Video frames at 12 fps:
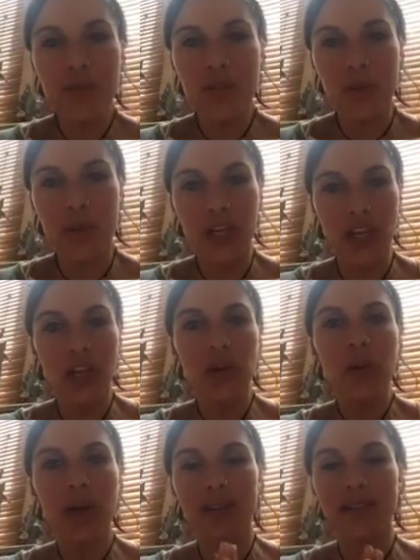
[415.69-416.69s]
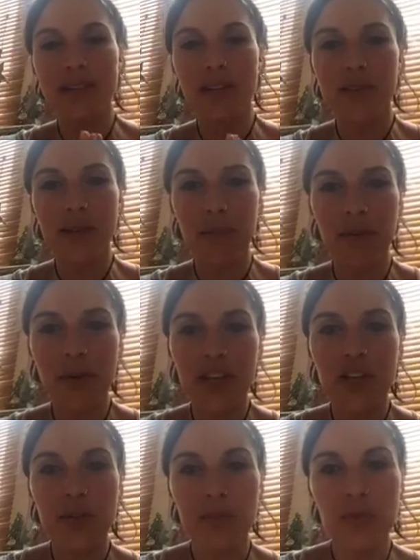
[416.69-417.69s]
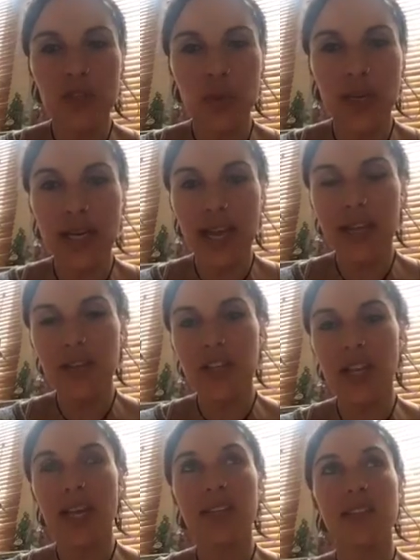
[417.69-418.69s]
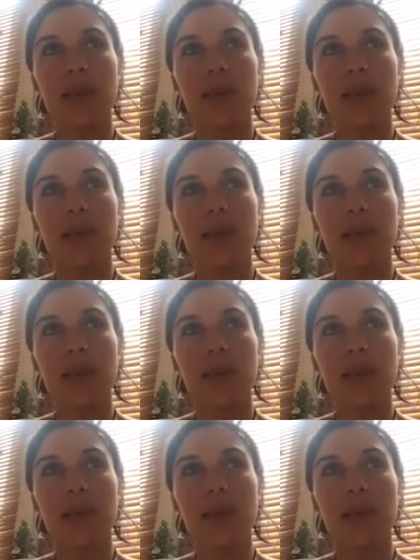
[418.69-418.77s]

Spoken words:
between you and there's no separation between nature. It's